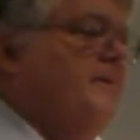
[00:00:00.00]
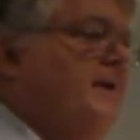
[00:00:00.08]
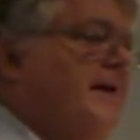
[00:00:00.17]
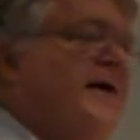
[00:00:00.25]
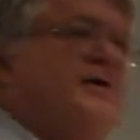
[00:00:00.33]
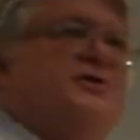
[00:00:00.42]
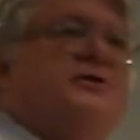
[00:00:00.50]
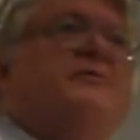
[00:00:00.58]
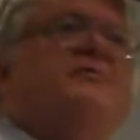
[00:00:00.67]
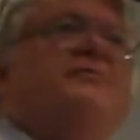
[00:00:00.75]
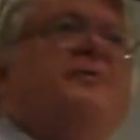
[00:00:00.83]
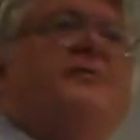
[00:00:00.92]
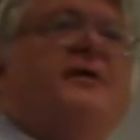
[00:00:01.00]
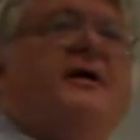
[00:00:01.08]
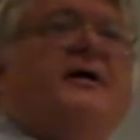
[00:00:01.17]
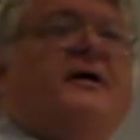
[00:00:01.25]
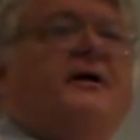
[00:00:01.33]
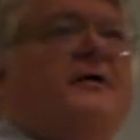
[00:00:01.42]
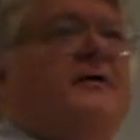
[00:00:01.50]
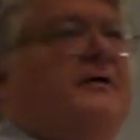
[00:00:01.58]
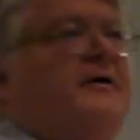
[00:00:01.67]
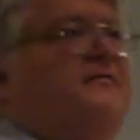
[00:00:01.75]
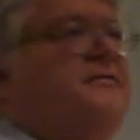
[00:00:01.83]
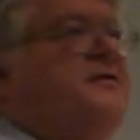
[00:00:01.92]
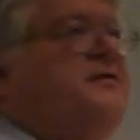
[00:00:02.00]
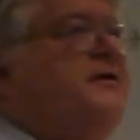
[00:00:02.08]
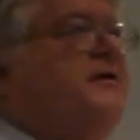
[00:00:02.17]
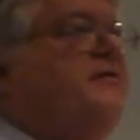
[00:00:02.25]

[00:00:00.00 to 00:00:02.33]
action from the FCC